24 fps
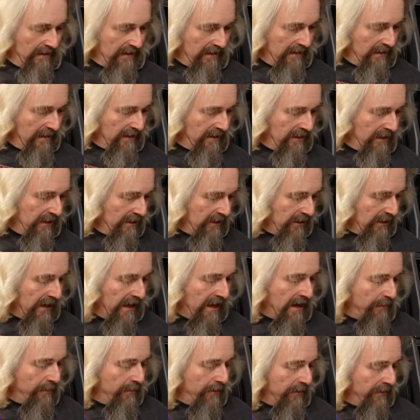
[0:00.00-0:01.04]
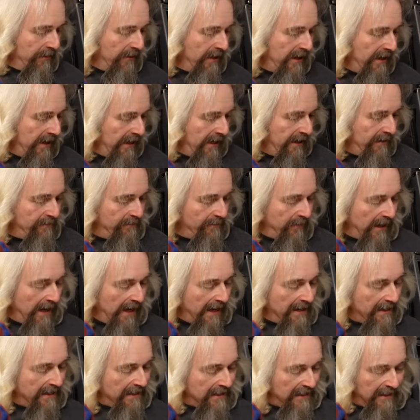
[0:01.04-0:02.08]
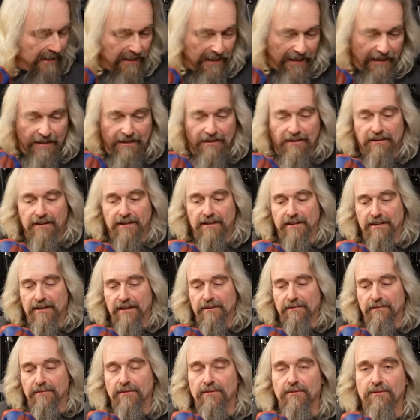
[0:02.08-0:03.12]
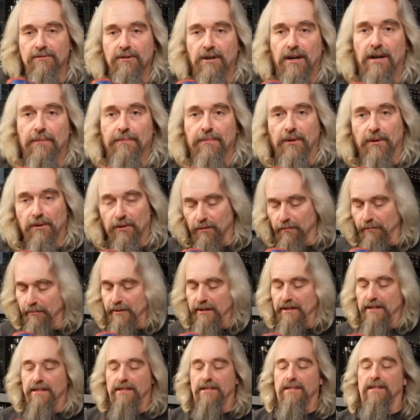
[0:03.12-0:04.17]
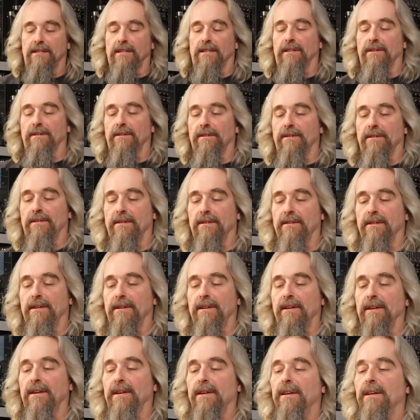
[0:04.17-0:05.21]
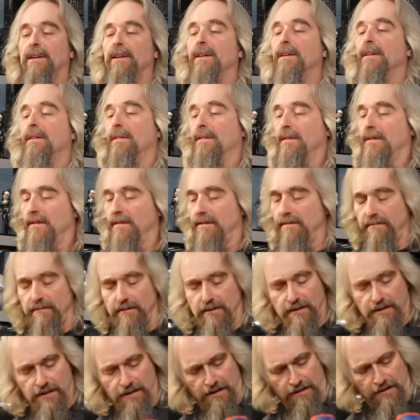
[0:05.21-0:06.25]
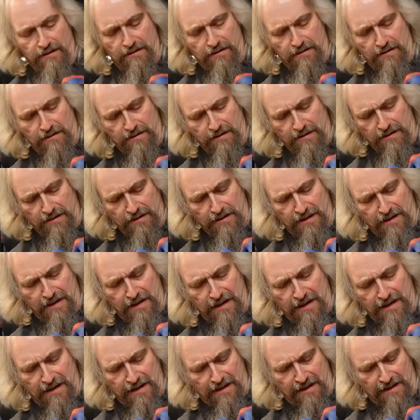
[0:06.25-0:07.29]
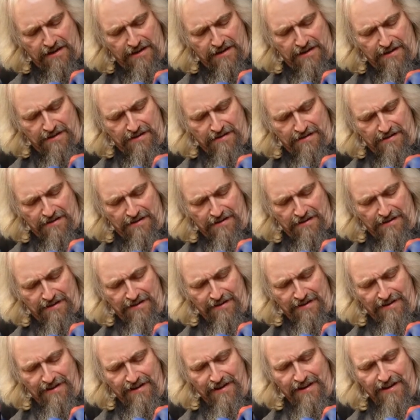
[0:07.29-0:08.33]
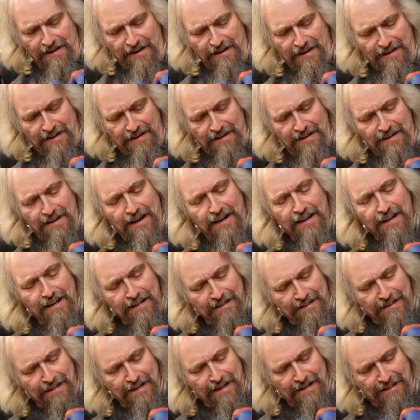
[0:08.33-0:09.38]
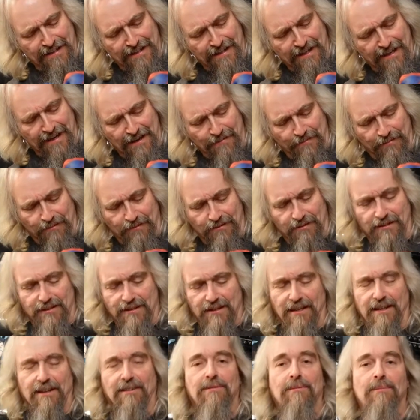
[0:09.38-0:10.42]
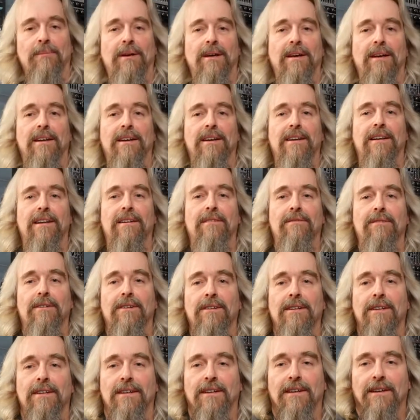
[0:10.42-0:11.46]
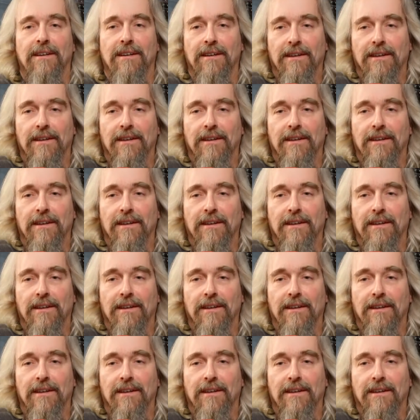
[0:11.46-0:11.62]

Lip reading: it says you got to put her head and body together and then drop the whole piece in. All right. Yeah. Yeah, I like J.S. Campbell's stuff, man, and they really